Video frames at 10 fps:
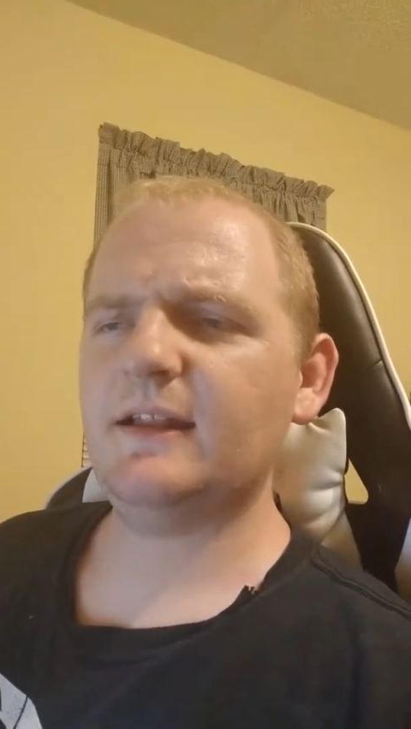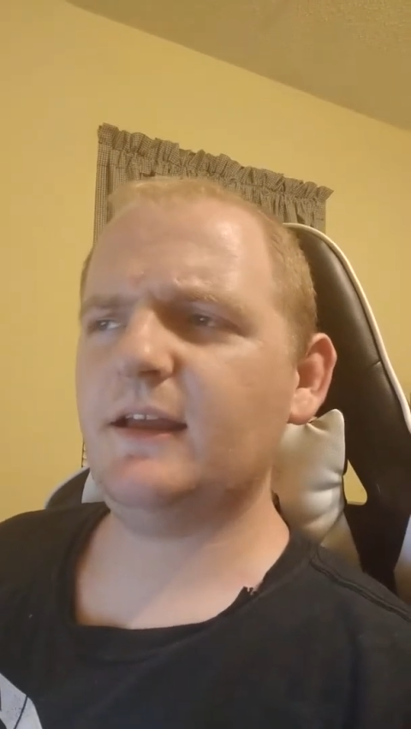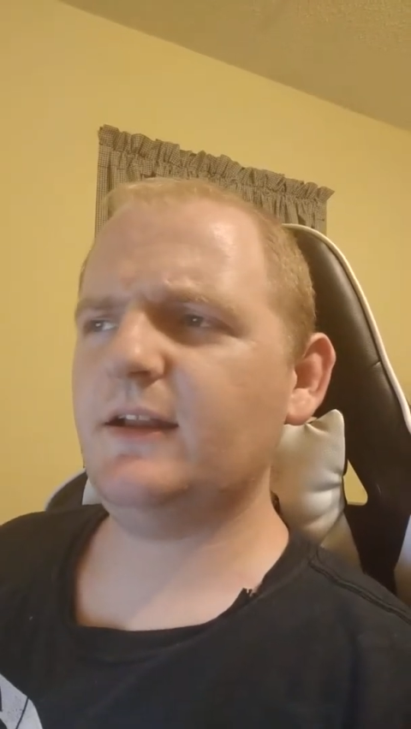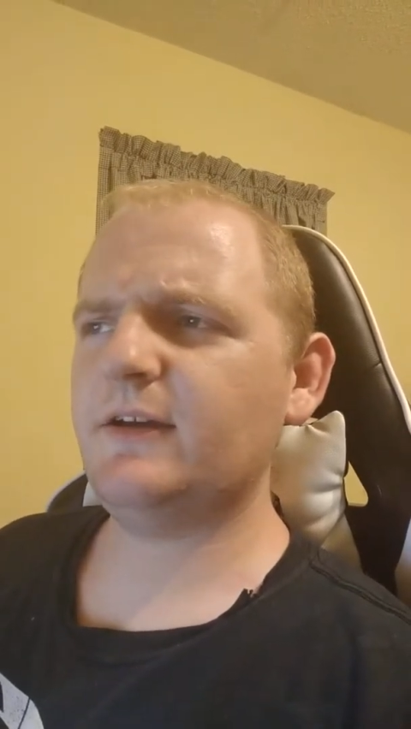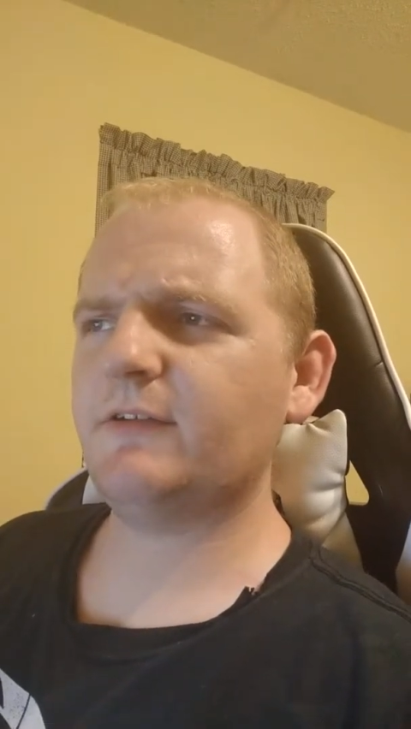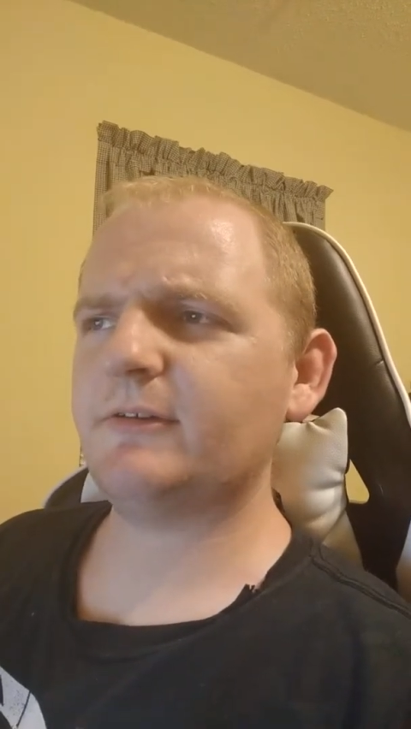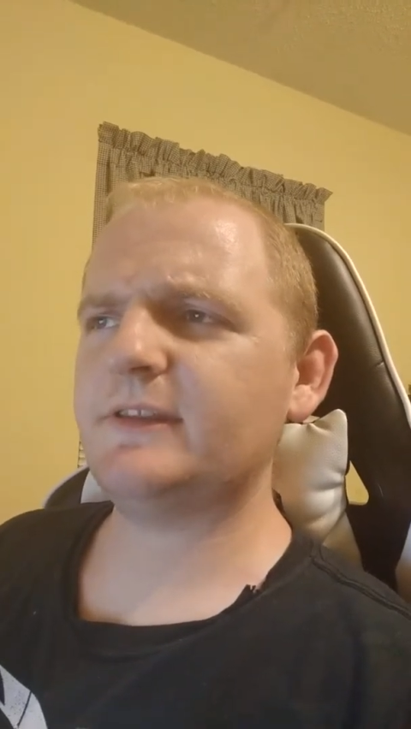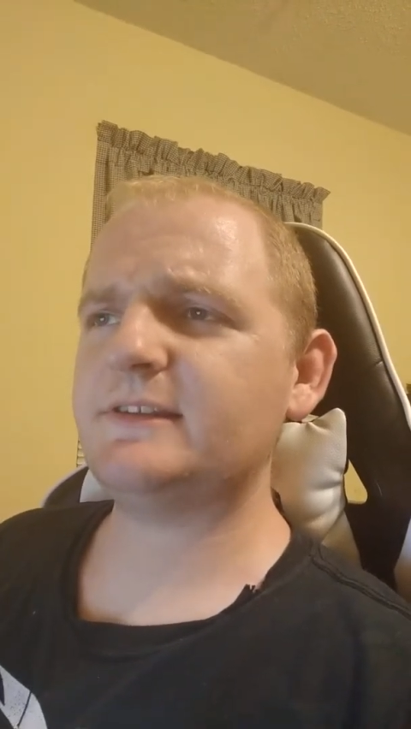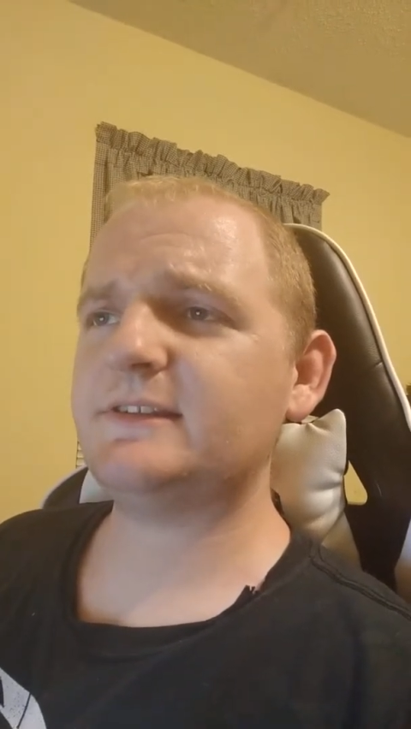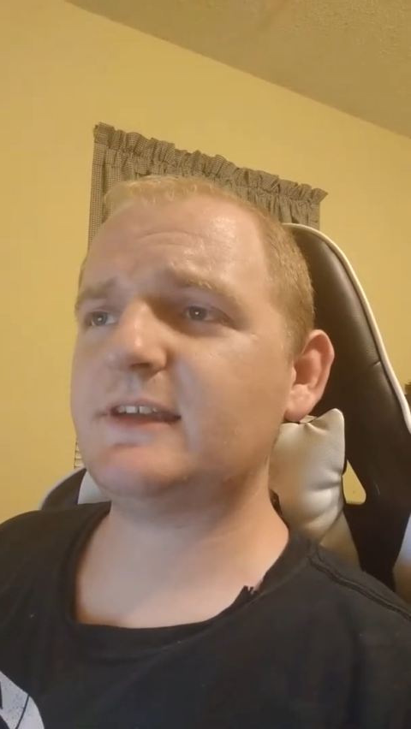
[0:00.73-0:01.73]
Hello everyone,
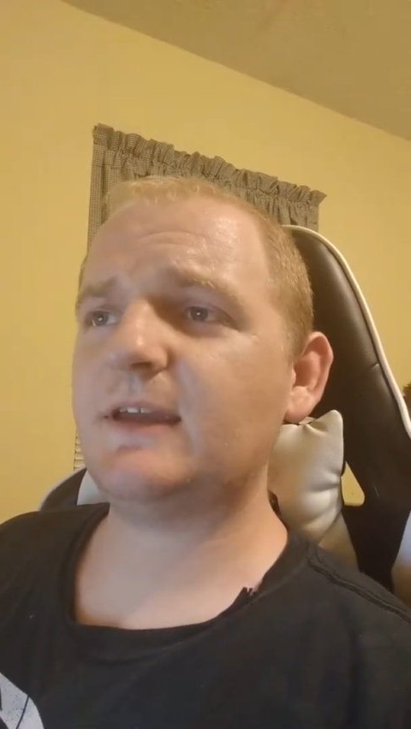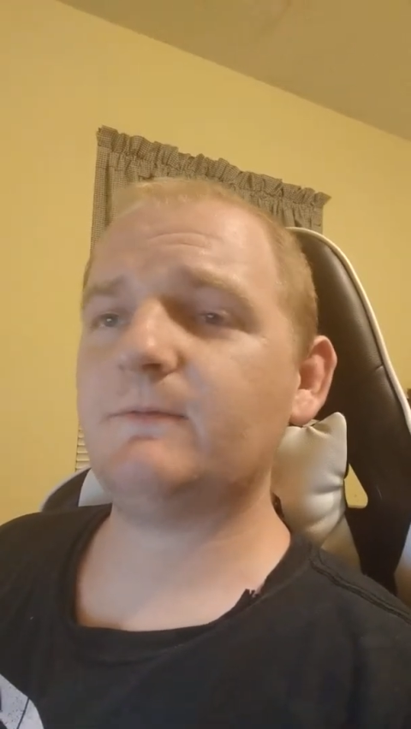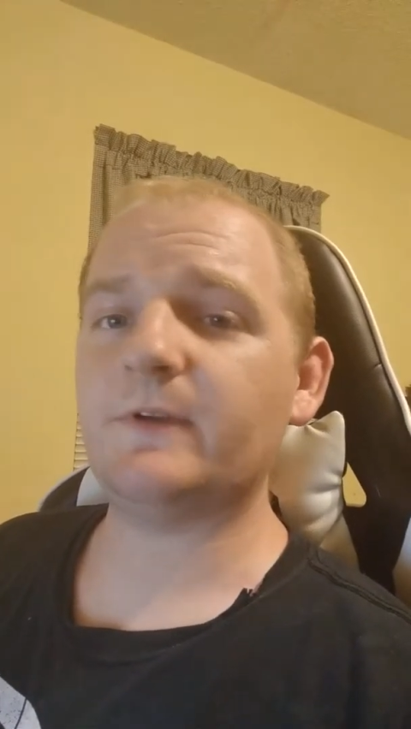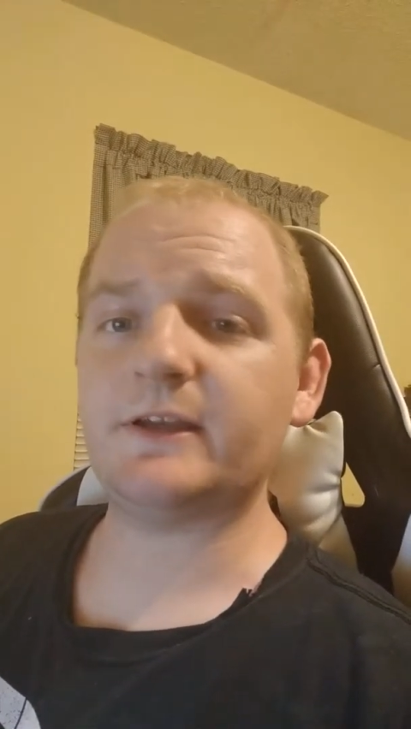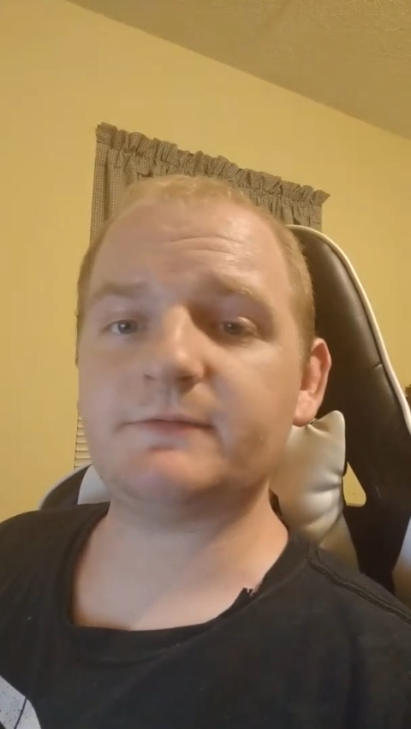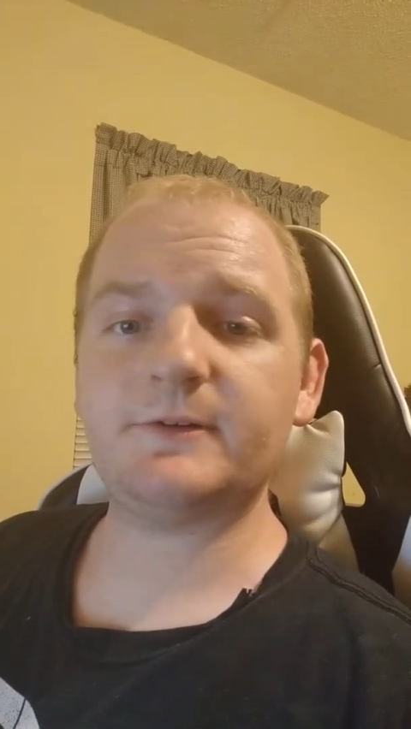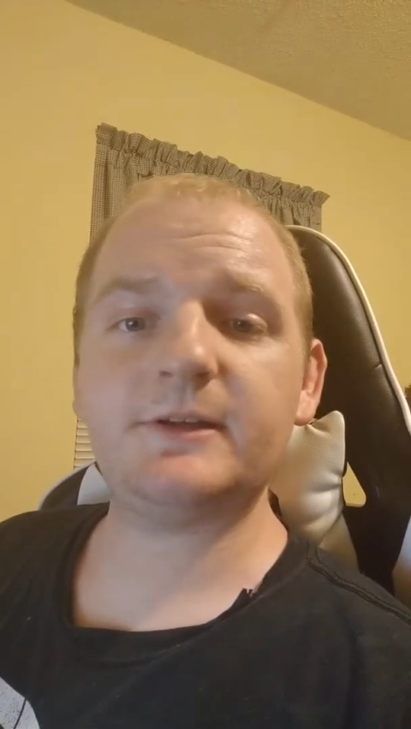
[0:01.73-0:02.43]
this is the Game Philosopher,